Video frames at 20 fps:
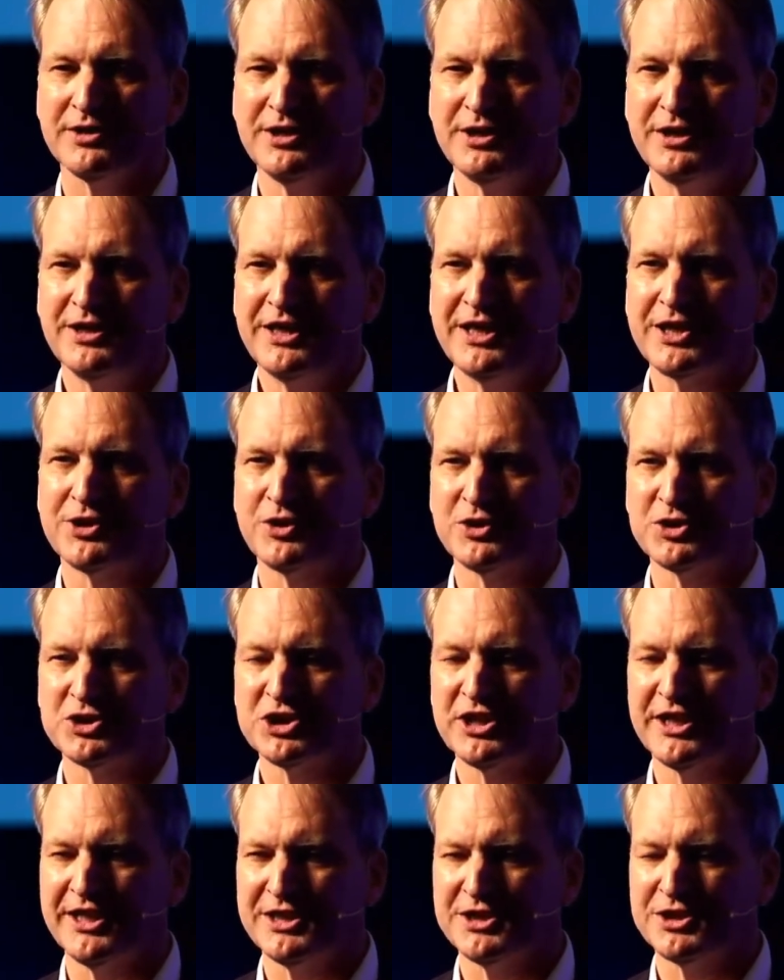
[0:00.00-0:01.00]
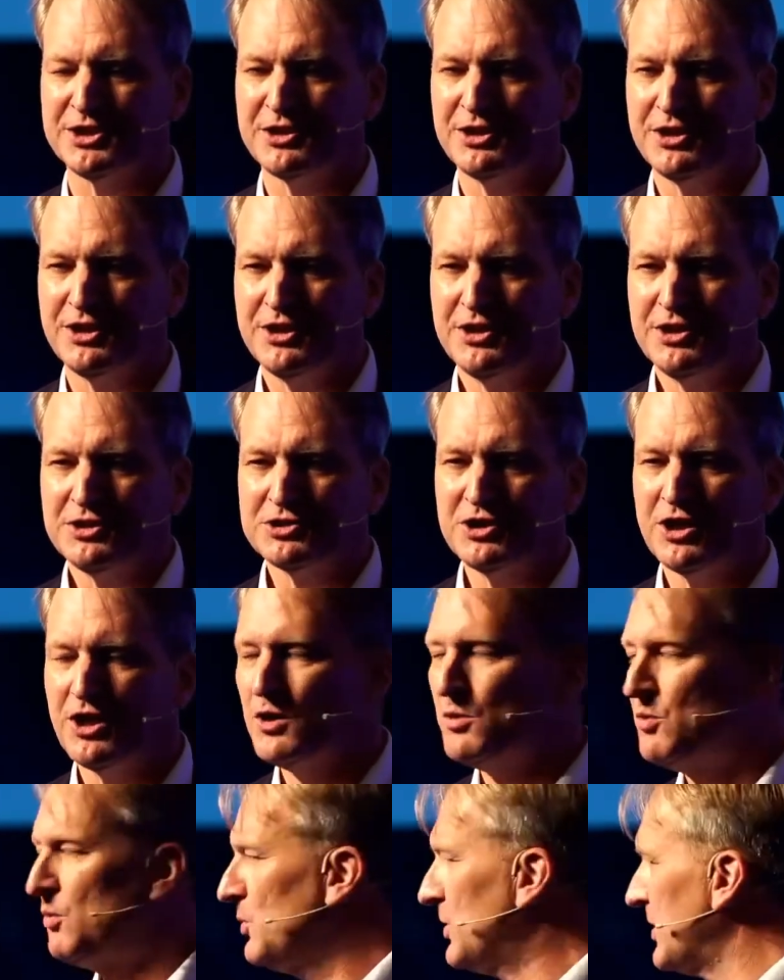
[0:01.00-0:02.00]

here on stage. So without